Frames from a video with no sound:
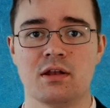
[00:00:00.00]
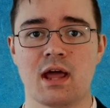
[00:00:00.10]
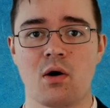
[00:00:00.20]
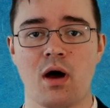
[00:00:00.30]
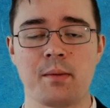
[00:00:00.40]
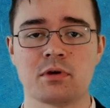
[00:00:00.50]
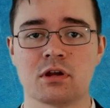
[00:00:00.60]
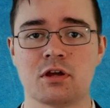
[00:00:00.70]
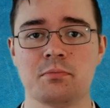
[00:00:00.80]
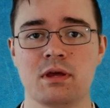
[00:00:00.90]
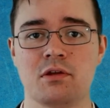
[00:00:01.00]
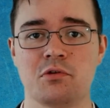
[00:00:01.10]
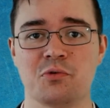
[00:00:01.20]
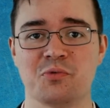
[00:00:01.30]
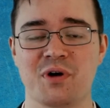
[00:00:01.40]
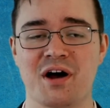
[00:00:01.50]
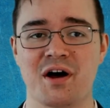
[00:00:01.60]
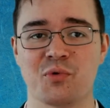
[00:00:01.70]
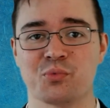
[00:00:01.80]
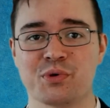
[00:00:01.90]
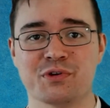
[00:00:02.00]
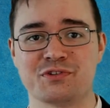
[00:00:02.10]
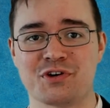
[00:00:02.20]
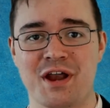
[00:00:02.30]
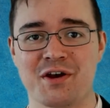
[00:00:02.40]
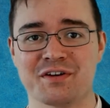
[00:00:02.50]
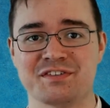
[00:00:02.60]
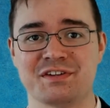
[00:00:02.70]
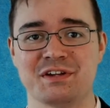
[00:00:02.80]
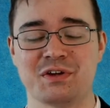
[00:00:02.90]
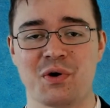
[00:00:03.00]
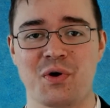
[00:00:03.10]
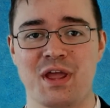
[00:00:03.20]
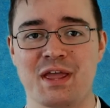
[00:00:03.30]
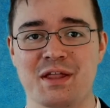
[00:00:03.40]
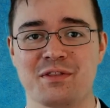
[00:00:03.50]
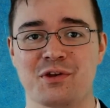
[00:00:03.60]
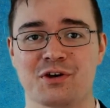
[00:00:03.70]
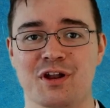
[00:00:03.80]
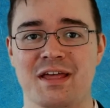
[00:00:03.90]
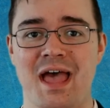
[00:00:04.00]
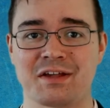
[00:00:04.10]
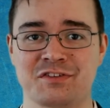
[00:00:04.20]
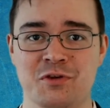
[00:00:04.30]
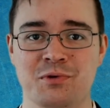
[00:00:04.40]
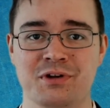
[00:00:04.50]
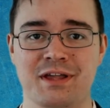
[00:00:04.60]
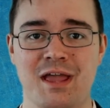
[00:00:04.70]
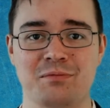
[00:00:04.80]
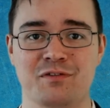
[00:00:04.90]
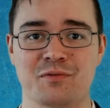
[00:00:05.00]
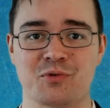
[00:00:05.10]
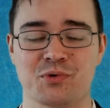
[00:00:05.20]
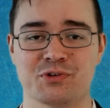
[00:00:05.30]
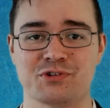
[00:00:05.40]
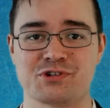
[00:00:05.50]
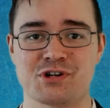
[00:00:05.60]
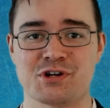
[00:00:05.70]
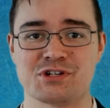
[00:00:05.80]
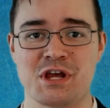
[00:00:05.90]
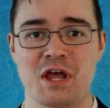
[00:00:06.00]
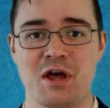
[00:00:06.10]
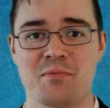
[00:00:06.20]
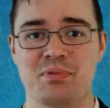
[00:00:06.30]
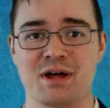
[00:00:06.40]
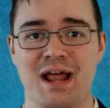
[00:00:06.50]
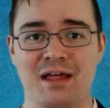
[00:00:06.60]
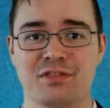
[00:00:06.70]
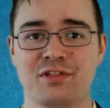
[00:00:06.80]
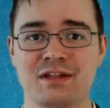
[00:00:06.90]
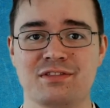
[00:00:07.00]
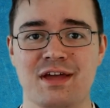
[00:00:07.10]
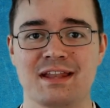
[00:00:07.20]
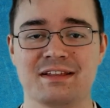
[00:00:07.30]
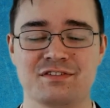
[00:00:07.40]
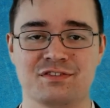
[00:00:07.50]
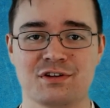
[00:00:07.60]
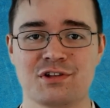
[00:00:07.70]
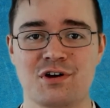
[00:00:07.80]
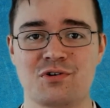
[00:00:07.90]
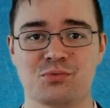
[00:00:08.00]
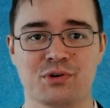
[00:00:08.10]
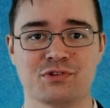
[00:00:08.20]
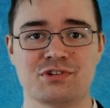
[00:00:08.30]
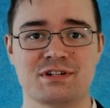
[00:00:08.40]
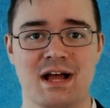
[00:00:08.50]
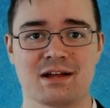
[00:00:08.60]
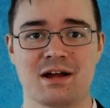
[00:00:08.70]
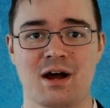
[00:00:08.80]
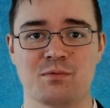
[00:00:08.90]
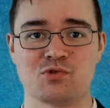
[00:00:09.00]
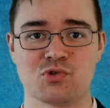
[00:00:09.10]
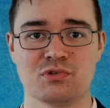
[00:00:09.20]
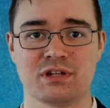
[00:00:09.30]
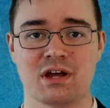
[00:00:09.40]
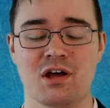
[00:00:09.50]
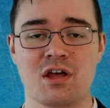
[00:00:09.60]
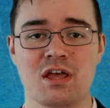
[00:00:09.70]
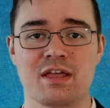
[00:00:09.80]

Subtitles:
Now, I'm going to commit realtor heresy, and they're going to excommunicate me from the realtor church, but I think that Zillow, Realtor.com, Trulia,